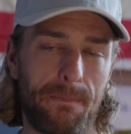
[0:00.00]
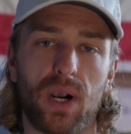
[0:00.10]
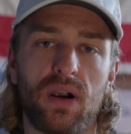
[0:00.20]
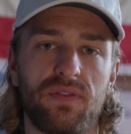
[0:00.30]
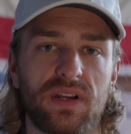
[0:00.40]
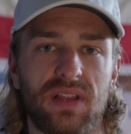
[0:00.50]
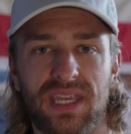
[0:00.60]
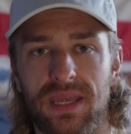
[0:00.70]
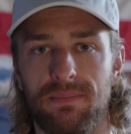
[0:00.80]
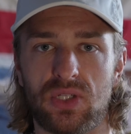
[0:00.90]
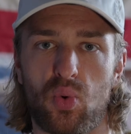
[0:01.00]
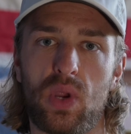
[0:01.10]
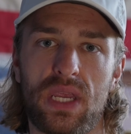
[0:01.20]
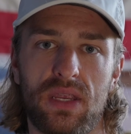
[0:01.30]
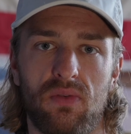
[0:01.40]
perfect in
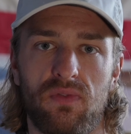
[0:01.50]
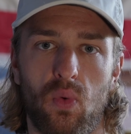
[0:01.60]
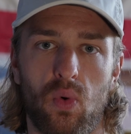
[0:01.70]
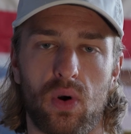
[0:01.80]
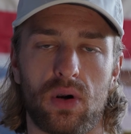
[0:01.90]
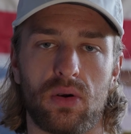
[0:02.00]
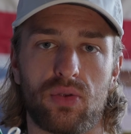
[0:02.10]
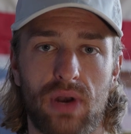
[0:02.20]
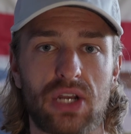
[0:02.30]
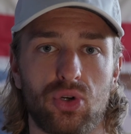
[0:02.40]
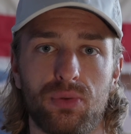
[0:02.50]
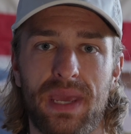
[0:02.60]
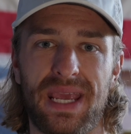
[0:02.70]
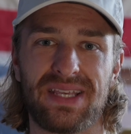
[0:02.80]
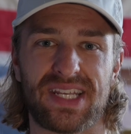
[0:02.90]
between for threshold
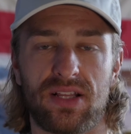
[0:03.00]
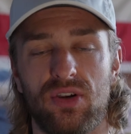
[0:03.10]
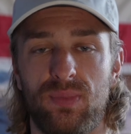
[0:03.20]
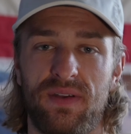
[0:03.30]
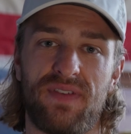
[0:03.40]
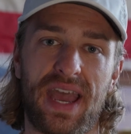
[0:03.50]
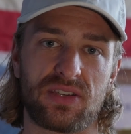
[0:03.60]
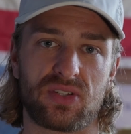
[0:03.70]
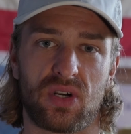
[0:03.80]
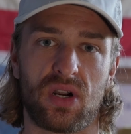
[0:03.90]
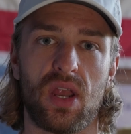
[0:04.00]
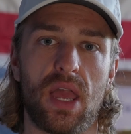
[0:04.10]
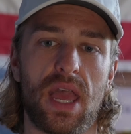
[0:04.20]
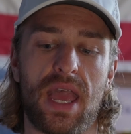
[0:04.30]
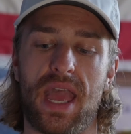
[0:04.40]
pace and a little bit faster.
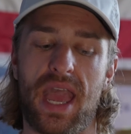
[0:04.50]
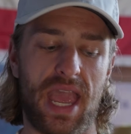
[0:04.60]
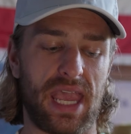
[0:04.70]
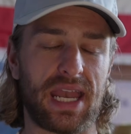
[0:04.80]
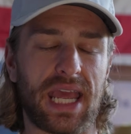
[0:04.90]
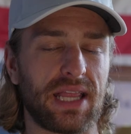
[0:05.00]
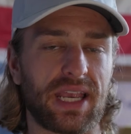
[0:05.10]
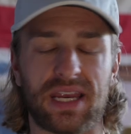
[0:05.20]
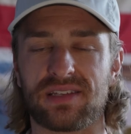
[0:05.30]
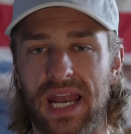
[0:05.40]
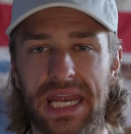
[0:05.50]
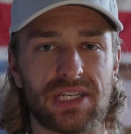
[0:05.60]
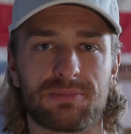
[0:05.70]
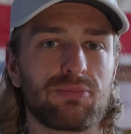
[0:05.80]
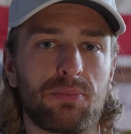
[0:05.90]
And like I said, I
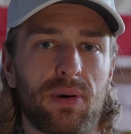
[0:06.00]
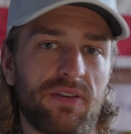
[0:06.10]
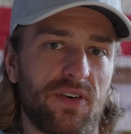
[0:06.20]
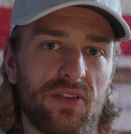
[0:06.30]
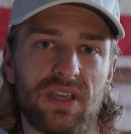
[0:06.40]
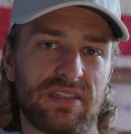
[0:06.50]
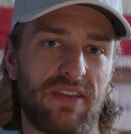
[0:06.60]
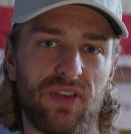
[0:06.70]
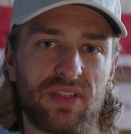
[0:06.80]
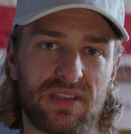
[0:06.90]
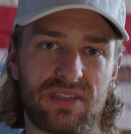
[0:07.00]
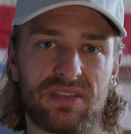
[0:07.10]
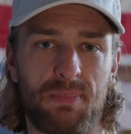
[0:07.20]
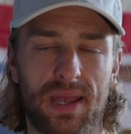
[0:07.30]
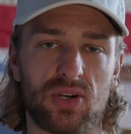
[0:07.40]
just would prefer this. I feel like this
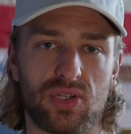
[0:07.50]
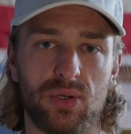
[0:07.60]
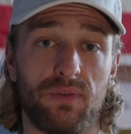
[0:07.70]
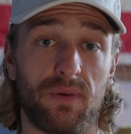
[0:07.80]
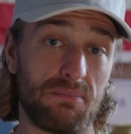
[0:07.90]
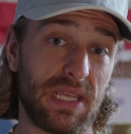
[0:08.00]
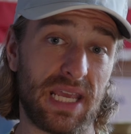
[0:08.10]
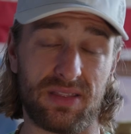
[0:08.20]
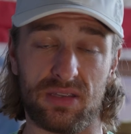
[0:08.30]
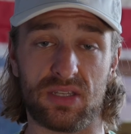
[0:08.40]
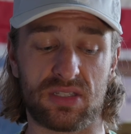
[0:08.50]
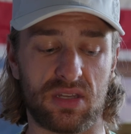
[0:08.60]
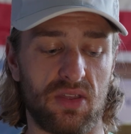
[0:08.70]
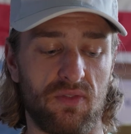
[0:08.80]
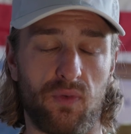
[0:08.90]
is a better shoe for me at
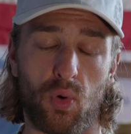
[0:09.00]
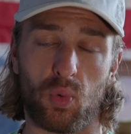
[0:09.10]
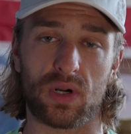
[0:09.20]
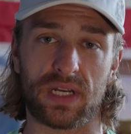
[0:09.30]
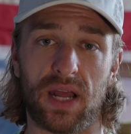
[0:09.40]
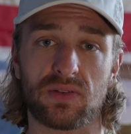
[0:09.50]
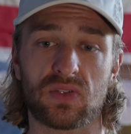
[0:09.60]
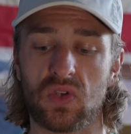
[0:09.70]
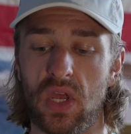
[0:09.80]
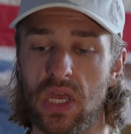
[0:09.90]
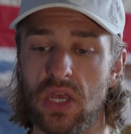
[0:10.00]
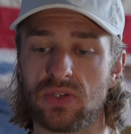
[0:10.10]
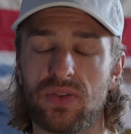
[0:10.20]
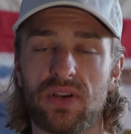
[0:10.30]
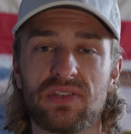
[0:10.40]
least for workouts.
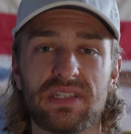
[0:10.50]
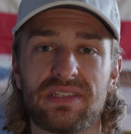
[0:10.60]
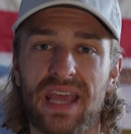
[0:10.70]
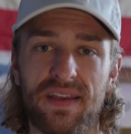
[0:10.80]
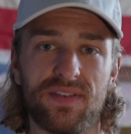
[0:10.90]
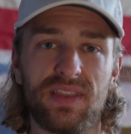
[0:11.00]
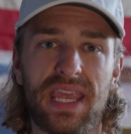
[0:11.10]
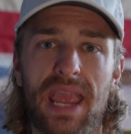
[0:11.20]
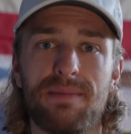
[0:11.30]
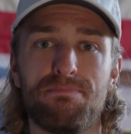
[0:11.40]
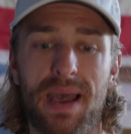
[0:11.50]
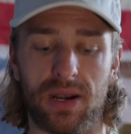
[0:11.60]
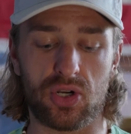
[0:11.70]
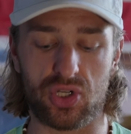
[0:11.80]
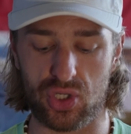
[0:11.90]
So there's definitely a
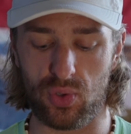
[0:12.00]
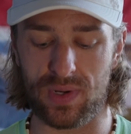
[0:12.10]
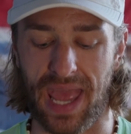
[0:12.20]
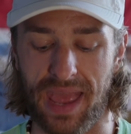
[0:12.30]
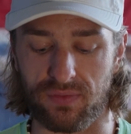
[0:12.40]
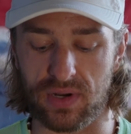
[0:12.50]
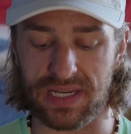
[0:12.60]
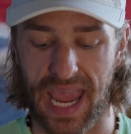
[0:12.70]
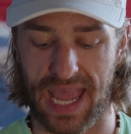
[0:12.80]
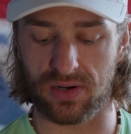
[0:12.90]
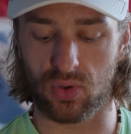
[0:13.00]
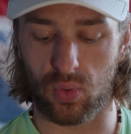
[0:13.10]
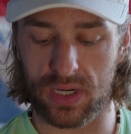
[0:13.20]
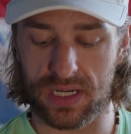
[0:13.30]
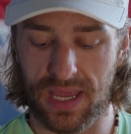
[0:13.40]
better shoe in every
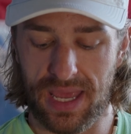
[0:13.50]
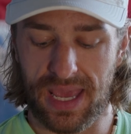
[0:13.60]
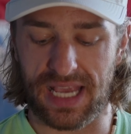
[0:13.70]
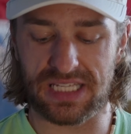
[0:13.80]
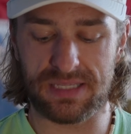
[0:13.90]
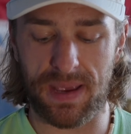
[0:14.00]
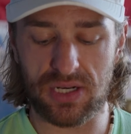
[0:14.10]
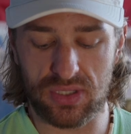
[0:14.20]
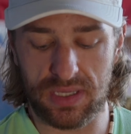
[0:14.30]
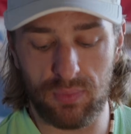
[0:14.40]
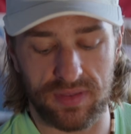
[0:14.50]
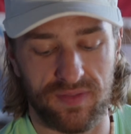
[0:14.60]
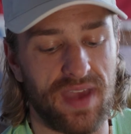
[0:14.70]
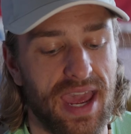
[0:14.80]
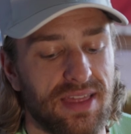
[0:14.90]
category, especially with
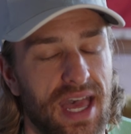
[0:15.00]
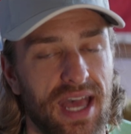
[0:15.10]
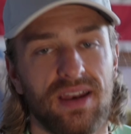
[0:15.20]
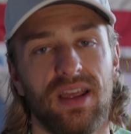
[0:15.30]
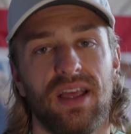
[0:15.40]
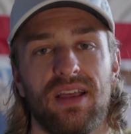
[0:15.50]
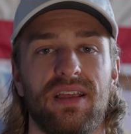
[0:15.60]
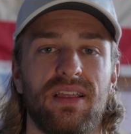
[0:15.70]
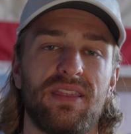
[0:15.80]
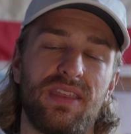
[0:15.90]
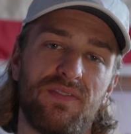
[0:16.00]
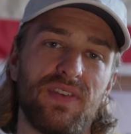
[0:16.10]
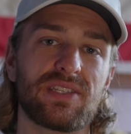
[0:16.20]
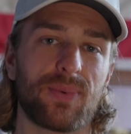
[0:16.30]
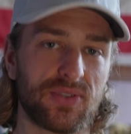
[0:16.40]
the fact that the
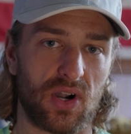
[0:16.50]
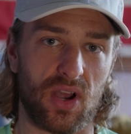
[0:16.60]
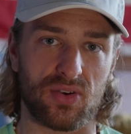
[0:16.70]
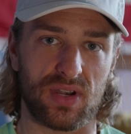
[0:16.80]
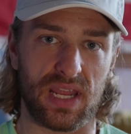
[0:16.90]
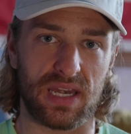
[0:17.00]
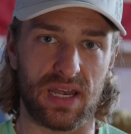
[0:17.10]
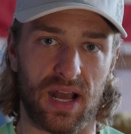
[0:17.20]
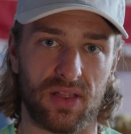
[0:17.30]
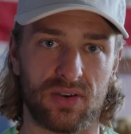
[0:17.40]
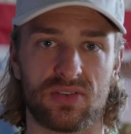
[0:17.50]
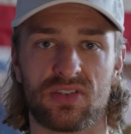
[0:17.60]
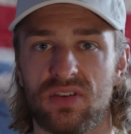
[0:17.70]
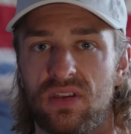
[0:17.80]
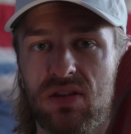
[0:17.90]
Invincibles are
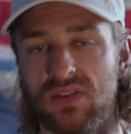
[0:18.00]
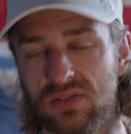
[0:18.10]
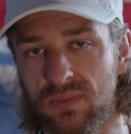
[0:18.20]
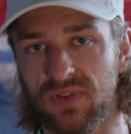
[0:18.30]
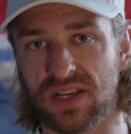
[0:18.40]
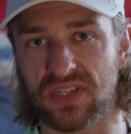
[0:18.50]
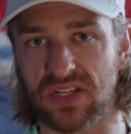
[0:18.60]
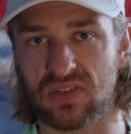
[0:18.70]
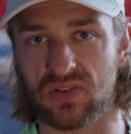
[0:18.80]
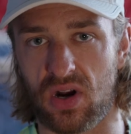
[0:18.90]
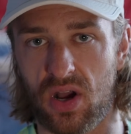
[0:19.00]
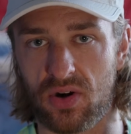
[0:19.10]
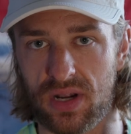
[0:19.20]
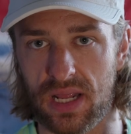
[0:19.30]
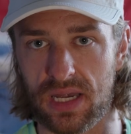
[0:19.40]
$180, the Zoom Fly 6s are
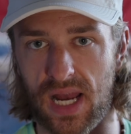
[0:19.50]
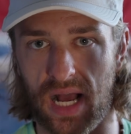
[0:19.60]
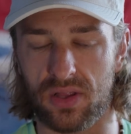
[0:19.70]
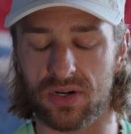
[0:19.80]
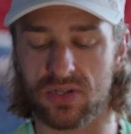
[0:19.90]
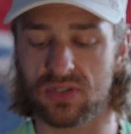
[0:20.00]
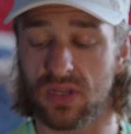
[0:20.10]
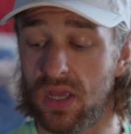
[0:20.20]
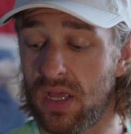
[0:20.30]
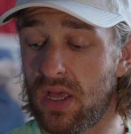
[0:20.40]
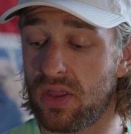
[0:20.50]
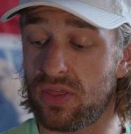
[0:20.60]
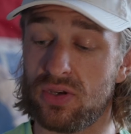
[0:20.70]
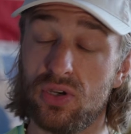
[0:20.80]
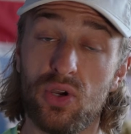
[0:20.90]
$180,
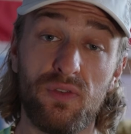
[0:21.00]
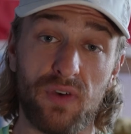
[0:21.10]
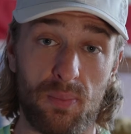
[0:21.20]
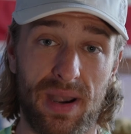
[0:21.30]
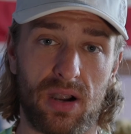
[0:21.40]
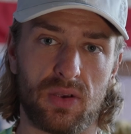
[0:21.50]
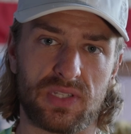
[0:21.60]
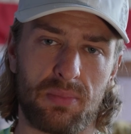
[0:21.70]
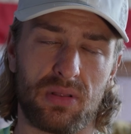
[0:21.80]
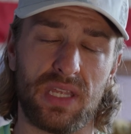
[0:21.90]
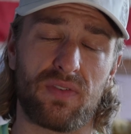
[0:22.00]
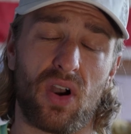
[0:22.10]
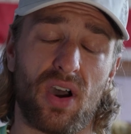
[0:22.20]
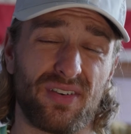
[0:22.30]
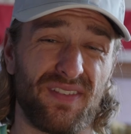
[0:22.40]
the new Vomeros I believe
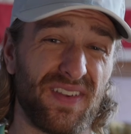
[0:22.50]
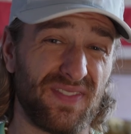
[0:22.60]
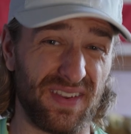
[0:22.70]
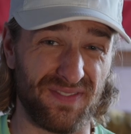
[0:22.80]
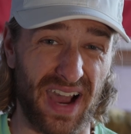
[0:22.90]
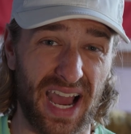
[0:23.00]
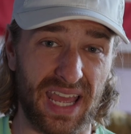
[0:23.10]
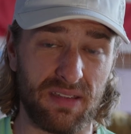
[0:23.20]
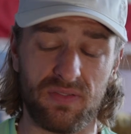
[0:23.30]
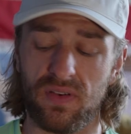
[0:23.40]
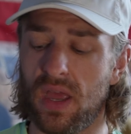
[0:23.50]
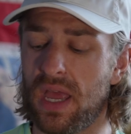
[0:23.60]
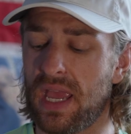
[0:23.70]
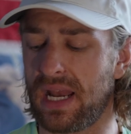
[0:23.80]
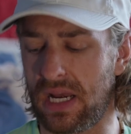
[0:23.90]
are $155,
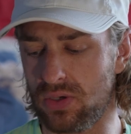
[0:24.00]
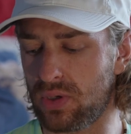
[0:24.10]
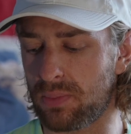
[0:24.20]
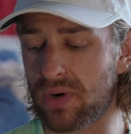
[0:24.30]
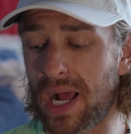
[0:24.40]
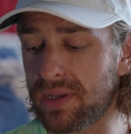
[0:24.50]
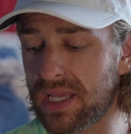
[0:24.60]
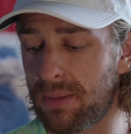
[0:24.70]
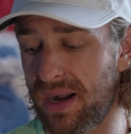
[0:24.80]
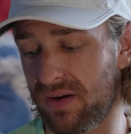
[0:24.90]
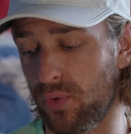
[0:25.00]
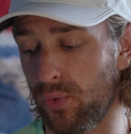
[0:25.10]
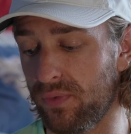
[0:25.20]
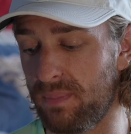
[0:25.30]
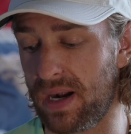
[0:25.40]
and you can probably get a pair of
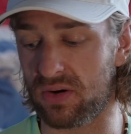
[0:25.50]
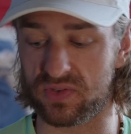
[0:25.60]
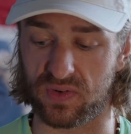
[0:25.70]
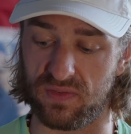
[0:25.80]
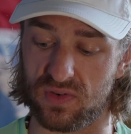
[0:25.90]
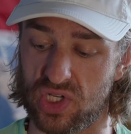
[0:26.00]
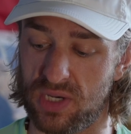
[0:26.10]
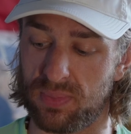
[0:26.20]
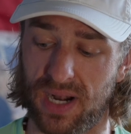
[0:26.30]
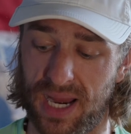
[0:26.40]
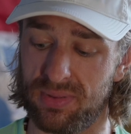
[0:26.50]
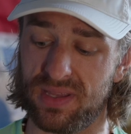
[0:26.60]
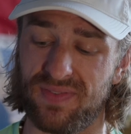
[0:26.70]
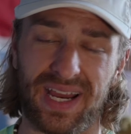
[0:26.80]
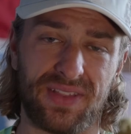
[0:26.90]
old Vomeros for even cheaper. I believe I